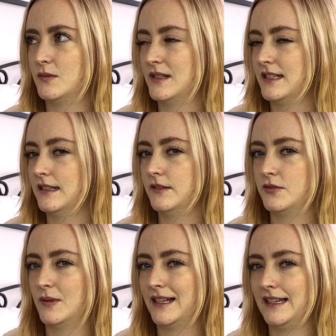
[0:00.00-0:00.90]

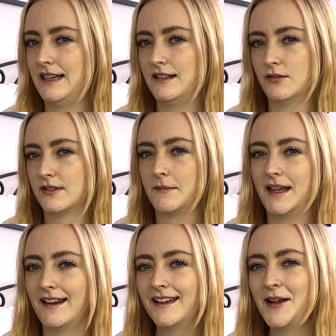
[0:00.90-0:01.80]
Twizzl or
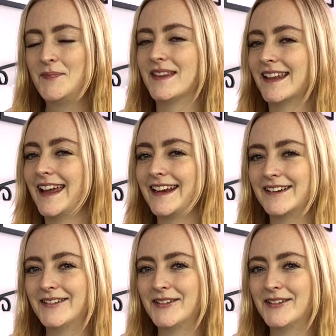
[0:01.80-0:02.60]
something. They're like